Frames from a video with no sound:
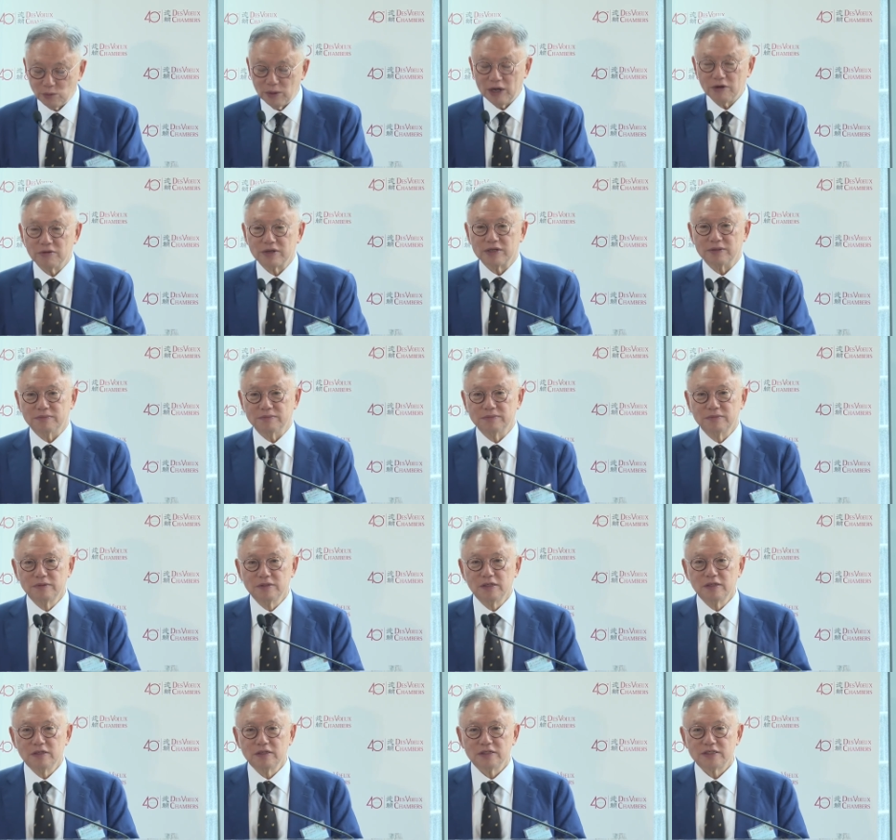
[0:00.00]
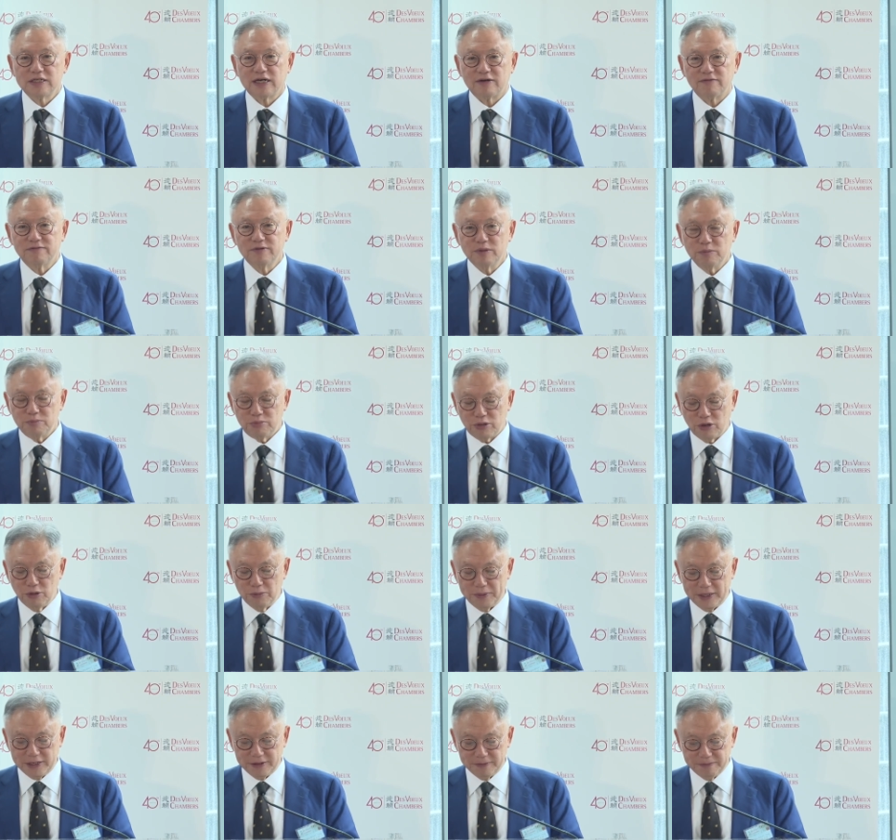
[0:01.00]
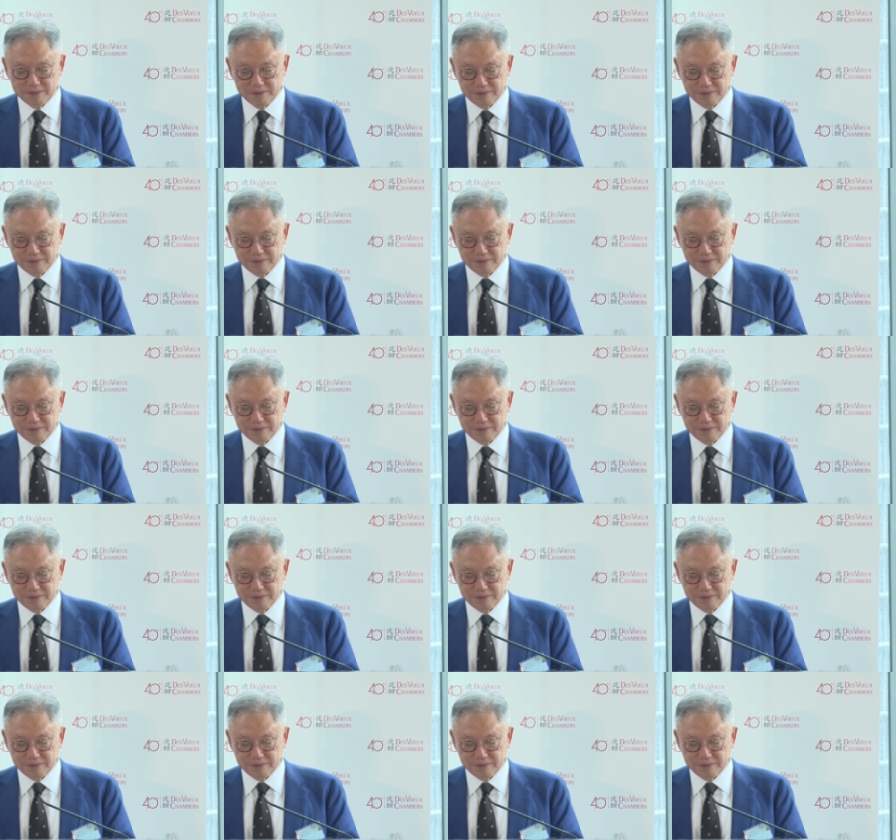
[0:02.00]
welcome tough probing.